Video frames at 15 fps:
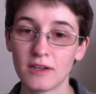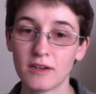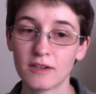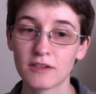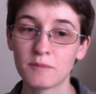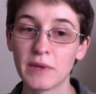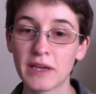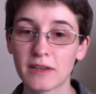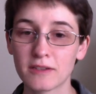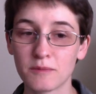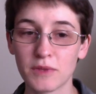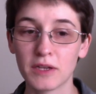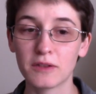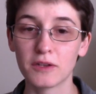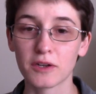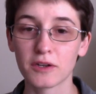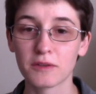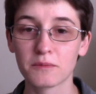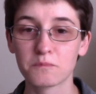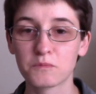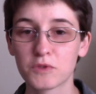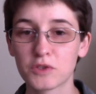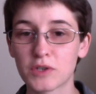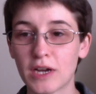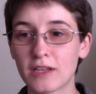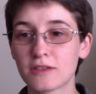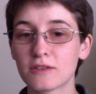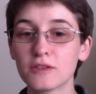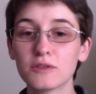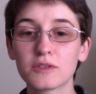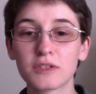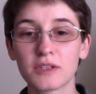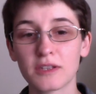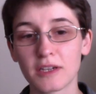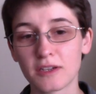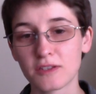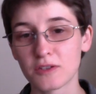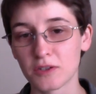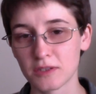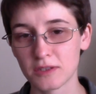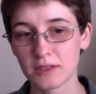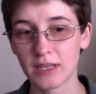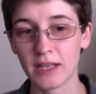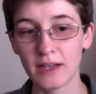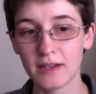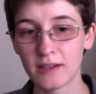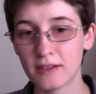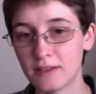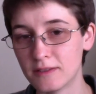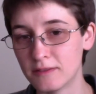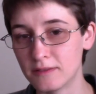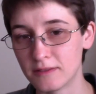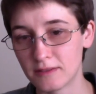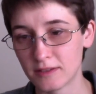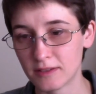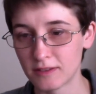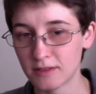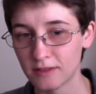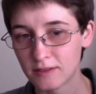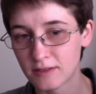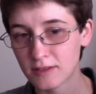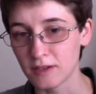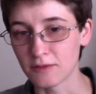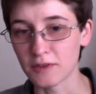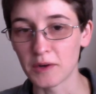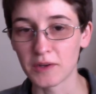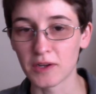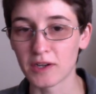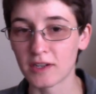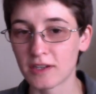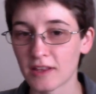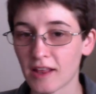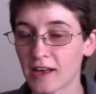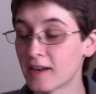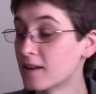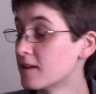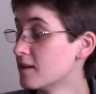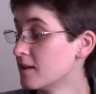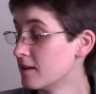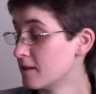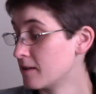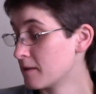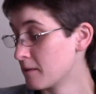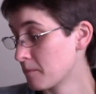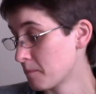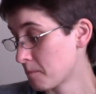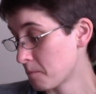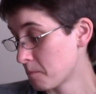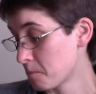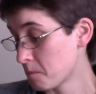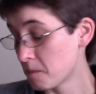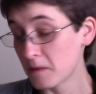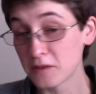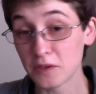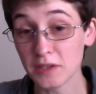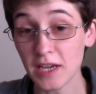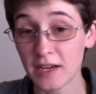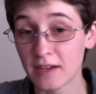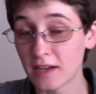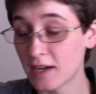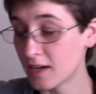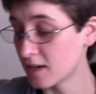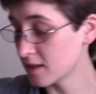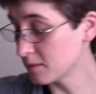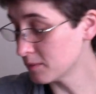to make something look translucent, like it's got skin and stuff going on under there. So yeah, let